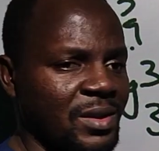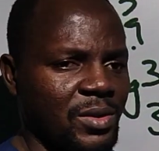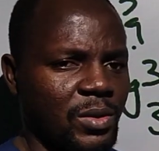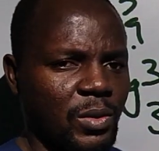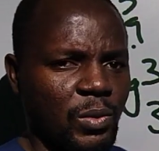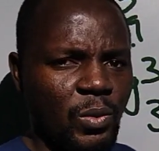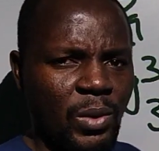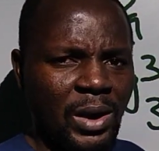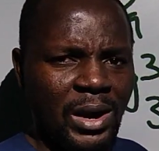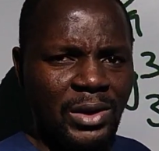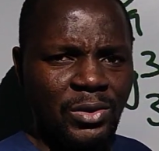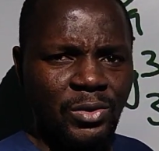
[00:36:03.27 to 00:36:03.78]

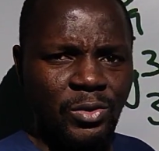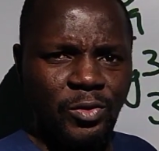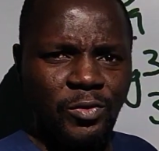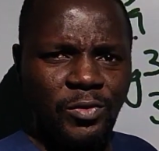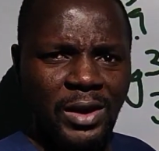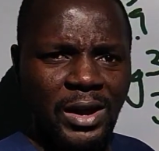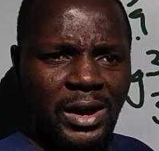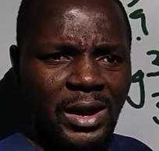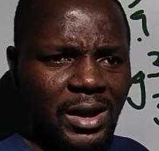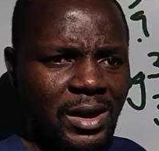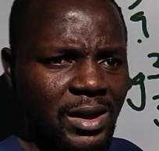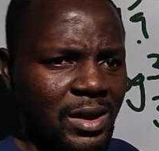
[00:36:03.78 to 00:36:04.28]
1
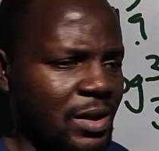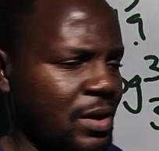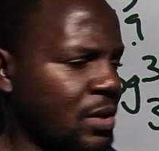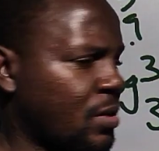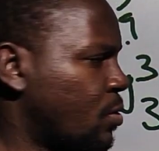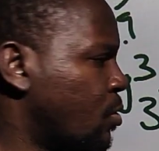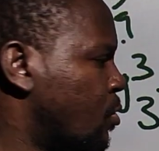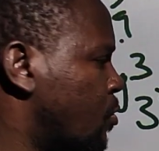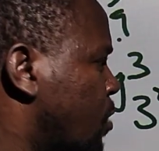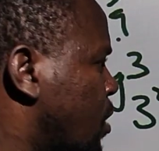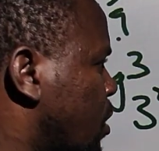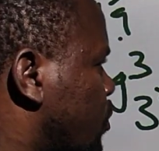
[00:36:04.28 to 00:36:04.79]
over
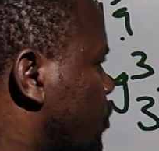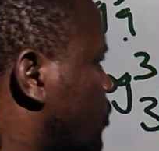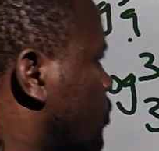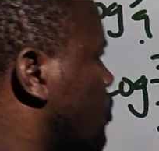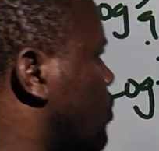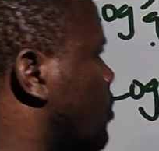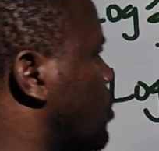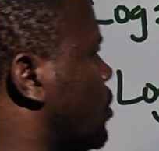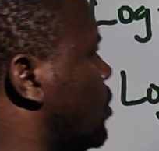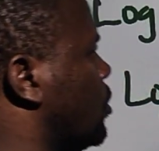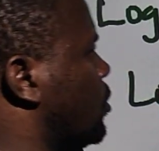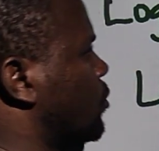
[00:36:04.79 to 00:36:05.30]
2.
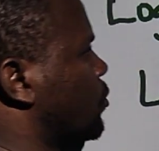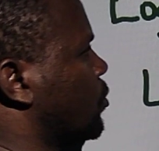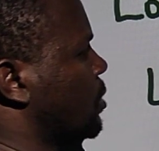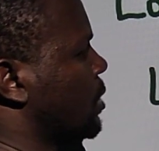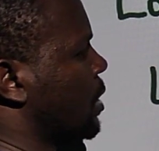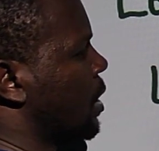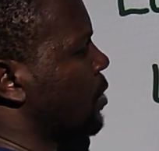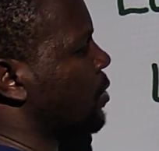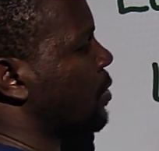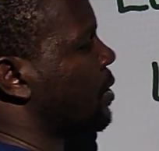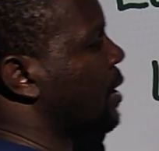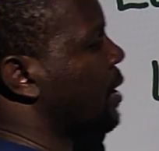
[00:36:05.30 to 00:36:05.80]
So now you